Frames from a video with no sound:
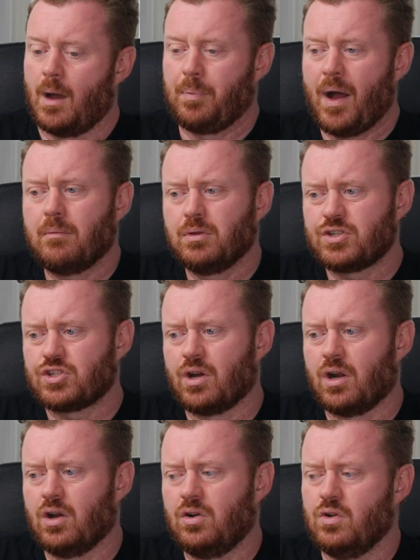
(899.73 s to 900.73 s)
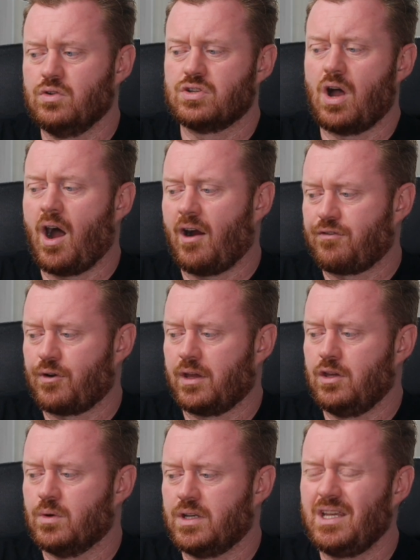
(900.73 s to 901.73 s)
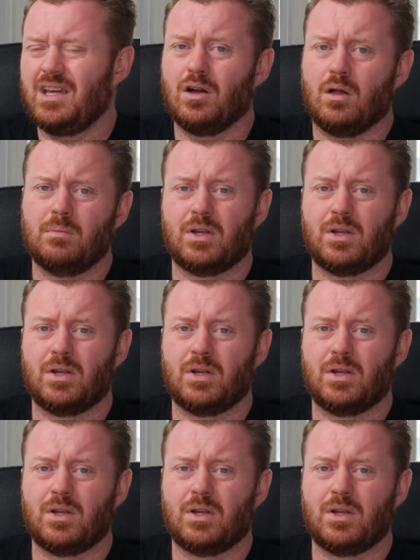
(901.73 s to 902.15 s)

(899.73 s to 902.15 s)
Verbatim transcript: a publisher who's offering you a deal,